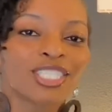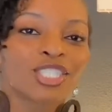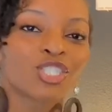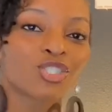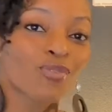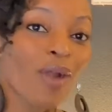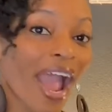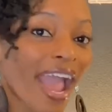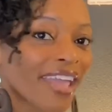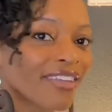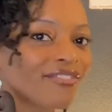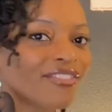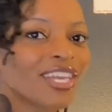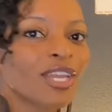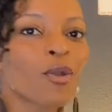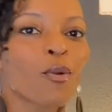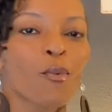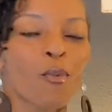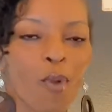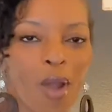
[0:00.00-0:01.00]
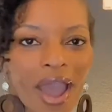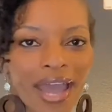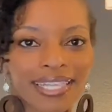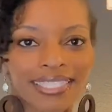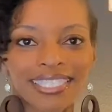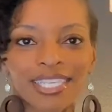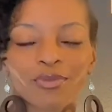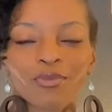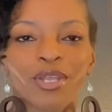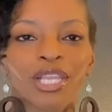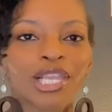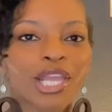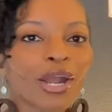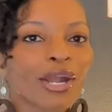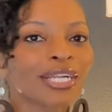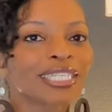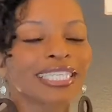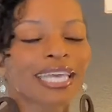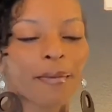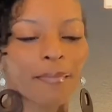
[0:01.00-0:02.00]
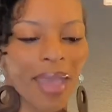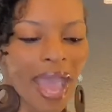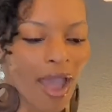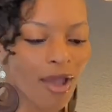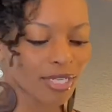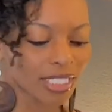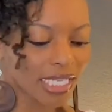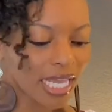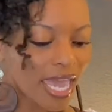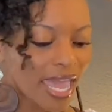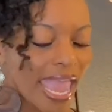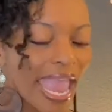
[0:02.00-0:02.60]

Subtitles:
Driving wants. And we learned about